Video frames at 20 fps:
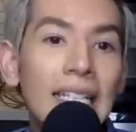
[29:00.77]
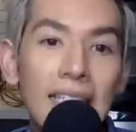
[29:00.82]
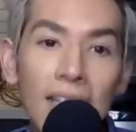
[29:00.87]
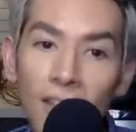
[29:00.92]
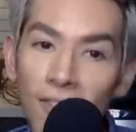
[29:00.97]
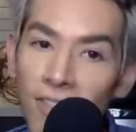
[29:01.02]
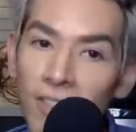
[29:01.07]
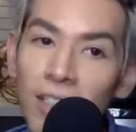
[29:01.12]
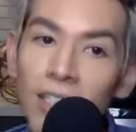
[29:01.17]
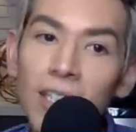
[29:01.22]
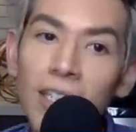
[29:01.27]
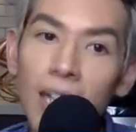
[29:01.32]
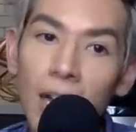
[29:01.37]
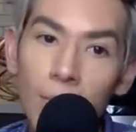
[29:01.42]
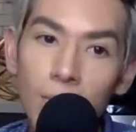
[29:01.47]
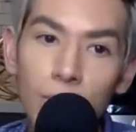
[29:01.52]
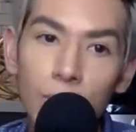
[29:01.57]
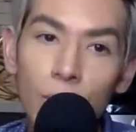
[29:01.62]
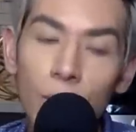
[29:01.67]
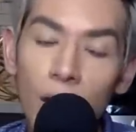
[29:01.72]
definitely
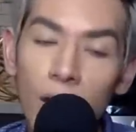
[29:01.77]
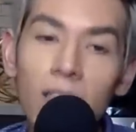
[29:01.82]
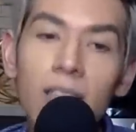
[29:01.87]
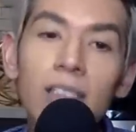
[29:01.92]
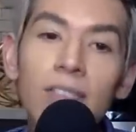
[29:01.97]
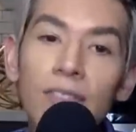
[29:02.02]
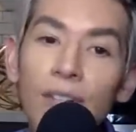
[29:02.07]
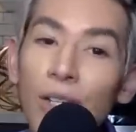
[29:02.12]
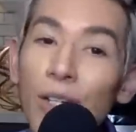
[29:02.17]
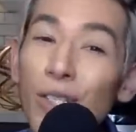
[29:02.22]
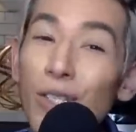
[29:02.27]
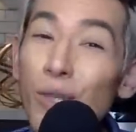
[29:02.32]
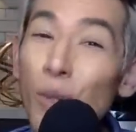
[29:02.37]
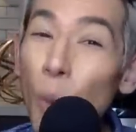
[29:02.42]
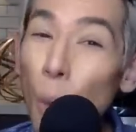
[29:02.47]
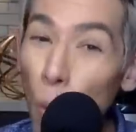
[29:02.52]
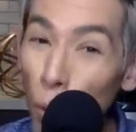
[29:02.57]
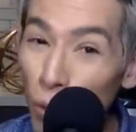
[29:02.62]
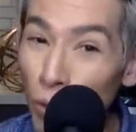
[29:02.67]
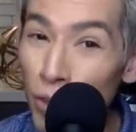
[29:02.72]
comes across as very
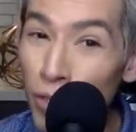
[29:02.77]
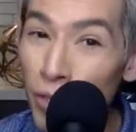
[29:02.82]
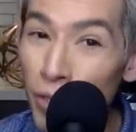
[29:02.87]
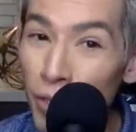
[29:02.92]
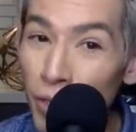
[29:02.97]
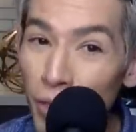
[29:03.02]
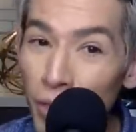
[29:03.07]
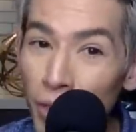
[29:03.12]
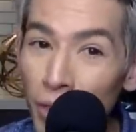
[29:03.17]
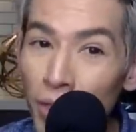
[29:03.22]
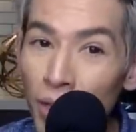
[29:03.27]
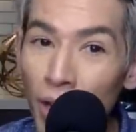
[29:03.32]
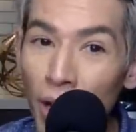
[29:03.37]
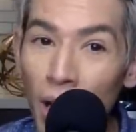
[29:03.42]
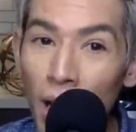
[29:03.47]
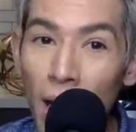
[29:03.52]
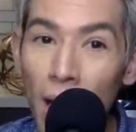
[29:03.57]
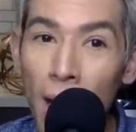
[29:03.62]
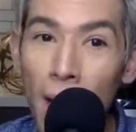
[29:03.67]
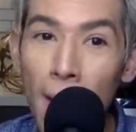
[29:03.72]
scorned.
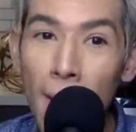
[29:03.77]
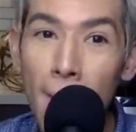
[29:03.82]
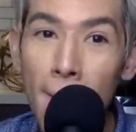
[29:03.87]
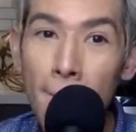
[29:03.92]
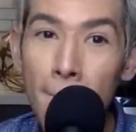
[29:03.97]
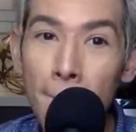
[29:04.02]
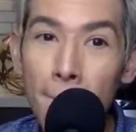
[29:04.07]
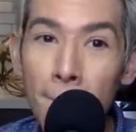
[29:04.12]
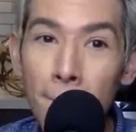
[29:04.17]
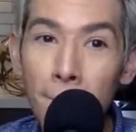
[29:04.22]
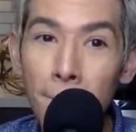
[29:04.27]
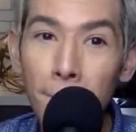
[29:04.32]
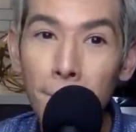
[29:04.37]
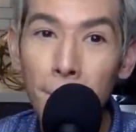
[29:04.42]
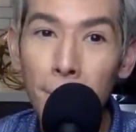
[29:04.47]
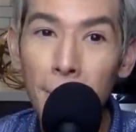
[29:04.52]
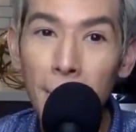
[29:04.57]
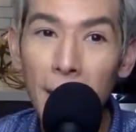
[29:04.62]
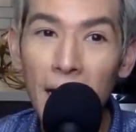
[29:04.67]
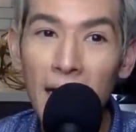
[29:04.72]
And
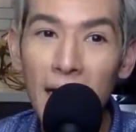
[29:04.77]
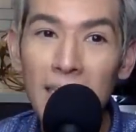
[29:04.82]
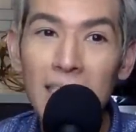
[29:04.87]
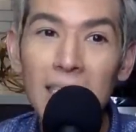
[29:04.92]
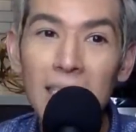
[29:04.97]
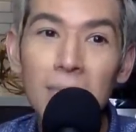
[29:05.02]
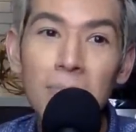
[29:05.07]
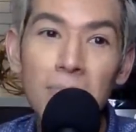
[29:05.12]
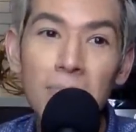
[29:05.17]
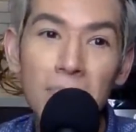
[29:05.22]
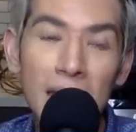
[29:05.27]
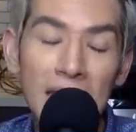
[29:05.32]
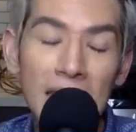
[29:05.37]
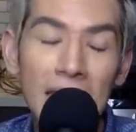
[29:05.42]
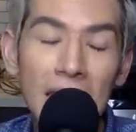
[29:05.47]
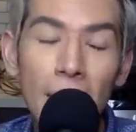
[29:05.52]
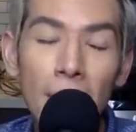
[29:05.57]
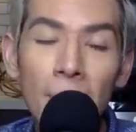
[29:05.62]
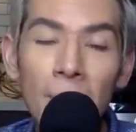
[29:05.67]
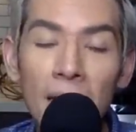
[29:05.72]
to me,
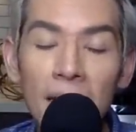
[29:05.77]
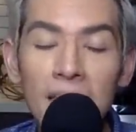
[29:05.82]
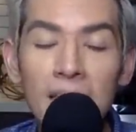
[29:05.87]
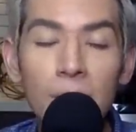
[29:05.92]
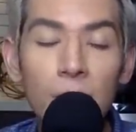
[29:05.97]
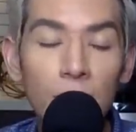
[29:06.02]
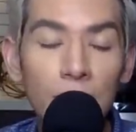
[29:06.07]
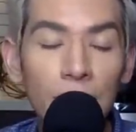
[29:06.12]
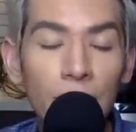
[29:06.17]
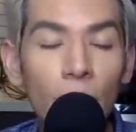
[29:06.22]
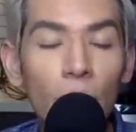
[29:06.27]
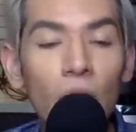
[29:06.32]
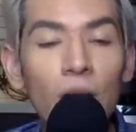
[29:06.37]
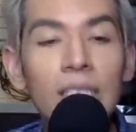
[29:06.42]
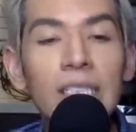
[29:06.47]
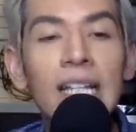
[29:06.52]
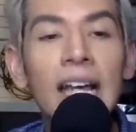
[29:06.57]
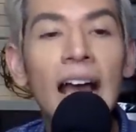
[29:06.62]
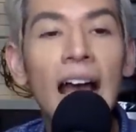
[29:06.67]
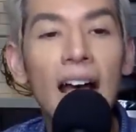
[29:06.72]
that makes it really
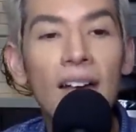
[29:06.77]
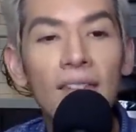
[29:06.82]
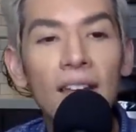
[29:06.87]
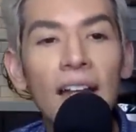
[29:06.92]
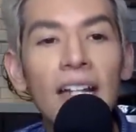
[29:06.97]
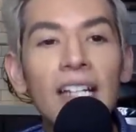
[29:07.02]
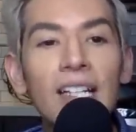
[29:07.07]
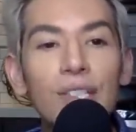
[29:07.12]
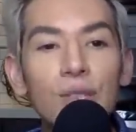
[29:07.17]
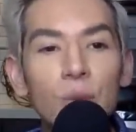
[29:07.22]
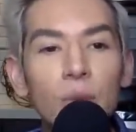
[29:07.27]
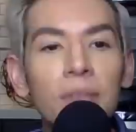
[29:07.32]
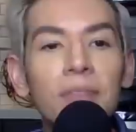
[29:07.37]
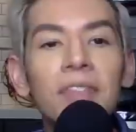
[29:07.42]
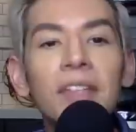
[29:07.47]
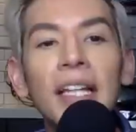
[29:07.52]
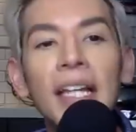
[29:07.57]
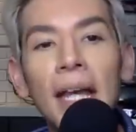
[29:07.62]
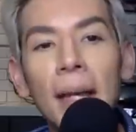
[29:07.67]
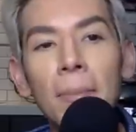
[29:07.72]
hard to have any sort
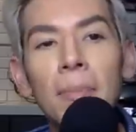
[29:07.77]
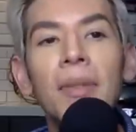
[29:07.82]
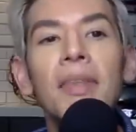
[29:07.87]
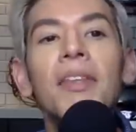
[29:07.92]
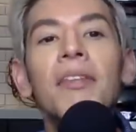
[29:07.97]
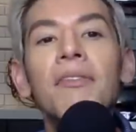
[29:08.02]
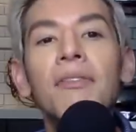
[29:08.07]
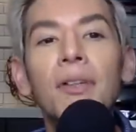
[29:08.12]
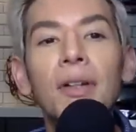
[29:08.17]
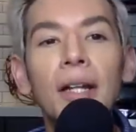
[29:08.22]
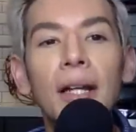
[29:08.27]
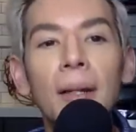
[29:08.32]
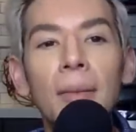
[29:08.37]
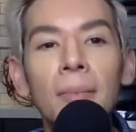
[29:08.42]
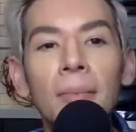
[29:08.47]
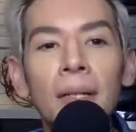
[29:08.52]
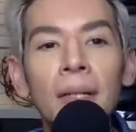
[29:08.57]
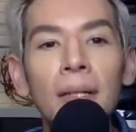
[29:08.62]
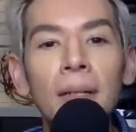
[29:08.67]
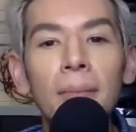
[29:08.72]
of like empathy for him,
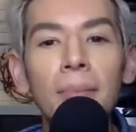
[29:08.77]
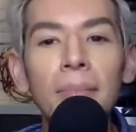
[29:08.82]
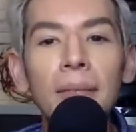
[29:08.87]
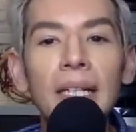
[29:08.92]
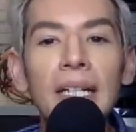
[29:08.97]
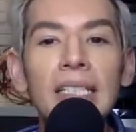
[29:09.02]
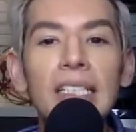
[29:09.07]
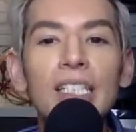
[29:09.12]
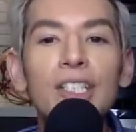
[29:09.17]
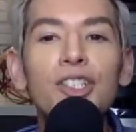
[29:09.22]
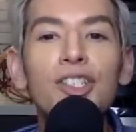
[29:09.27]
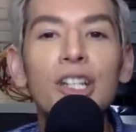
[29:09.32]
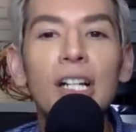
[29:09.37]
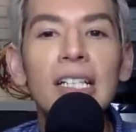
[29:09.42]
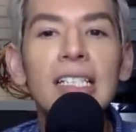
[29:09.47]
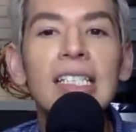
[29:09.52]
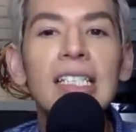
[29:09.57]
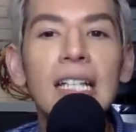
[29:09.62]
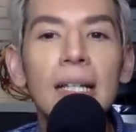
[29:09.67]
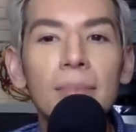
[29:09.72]
because it
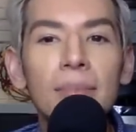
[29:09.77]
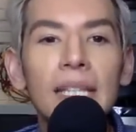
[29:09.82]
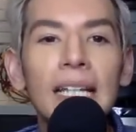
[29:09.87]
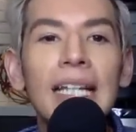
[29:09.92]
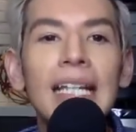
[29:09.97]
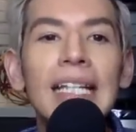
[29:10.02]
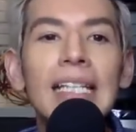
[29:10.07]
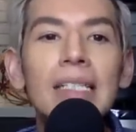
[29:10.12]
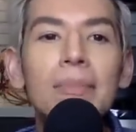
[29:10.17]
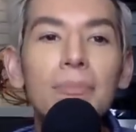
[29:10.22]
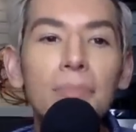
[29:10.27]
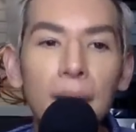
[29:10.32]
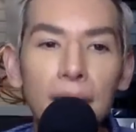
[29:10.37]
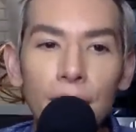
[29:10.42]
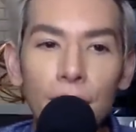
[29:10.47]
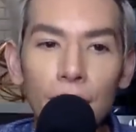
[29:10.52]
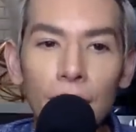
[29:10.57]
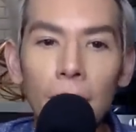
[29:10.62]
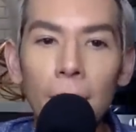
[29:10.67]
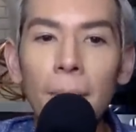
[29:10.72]
just seems like he's
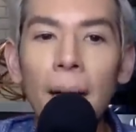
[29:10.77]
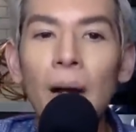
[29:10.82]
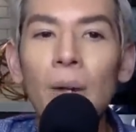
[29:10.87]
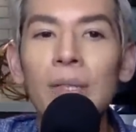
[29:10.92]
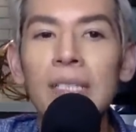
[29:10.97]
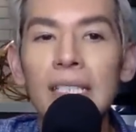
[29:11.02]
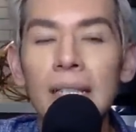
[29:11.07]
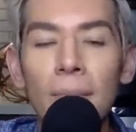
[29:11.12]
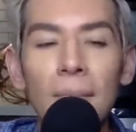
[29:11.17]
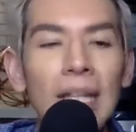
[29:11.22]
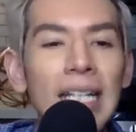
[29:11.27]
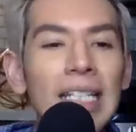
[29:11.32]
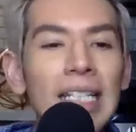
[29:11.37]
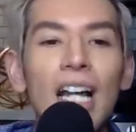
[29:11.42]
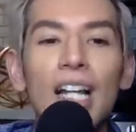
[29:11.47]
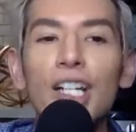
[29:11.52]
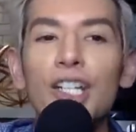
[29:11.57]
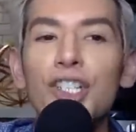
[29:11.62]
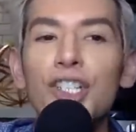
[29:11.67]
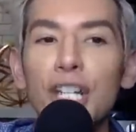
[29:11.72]
bitter about something. He's
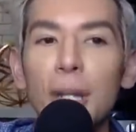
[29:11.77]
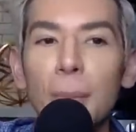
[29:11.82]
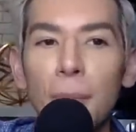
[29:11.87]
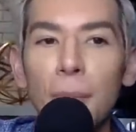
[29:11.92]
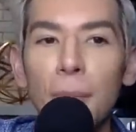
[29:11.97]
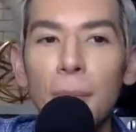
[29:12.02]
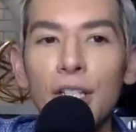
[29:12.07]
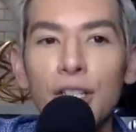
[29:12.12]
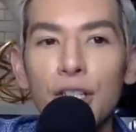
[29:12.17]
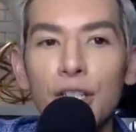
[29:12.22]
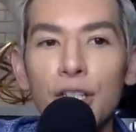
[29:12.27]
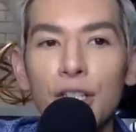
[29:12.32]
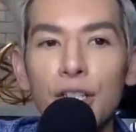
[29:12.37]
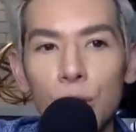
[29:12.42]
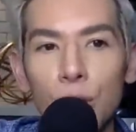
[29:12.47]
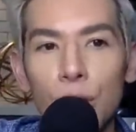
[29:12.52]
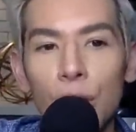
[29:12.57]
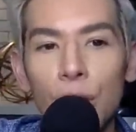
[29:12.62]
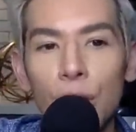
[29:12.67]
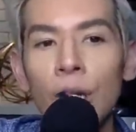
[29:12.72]
got a chip on his
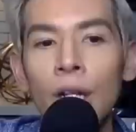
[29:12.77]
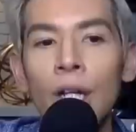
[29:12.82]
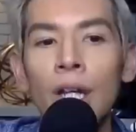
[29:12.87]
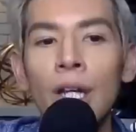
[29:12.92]
shoulder